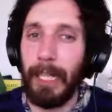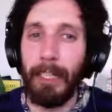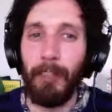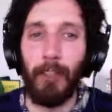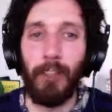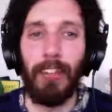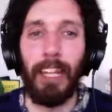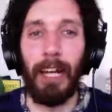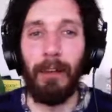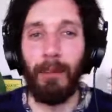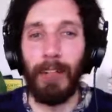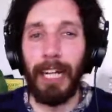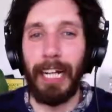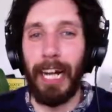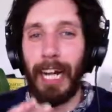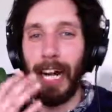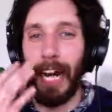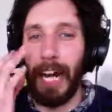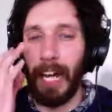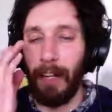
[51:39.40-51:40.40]
Just have like
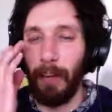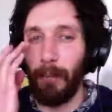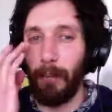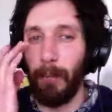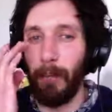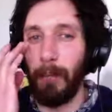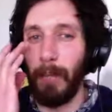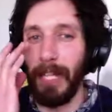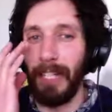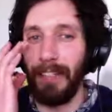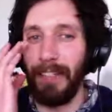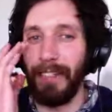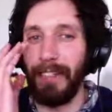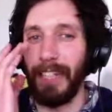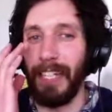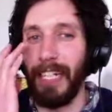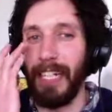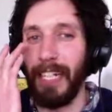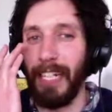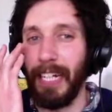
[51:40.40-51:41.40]
a kind of
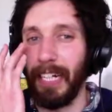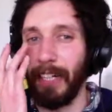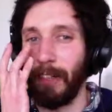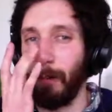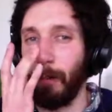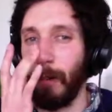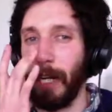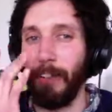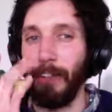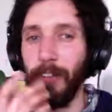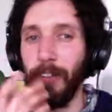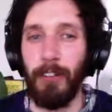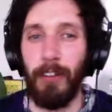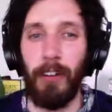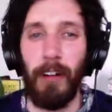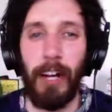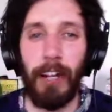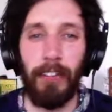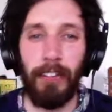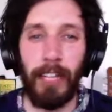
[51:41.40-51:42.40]
misty expression on
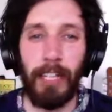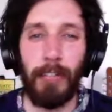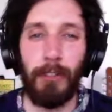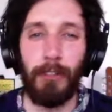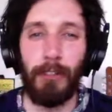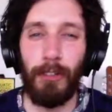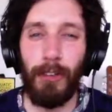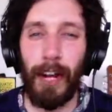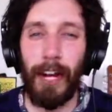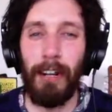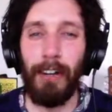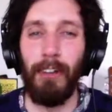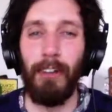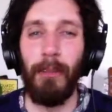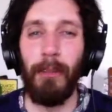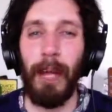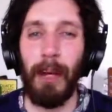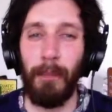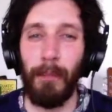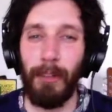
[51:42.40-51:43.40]
your eyes, like you're trying to
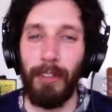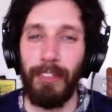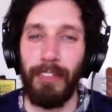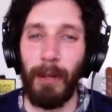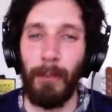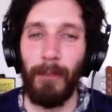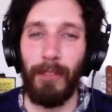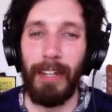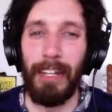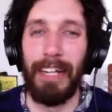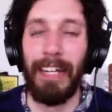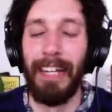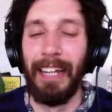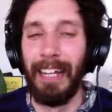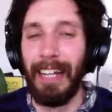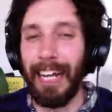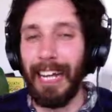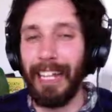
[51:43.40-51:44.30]
remember something,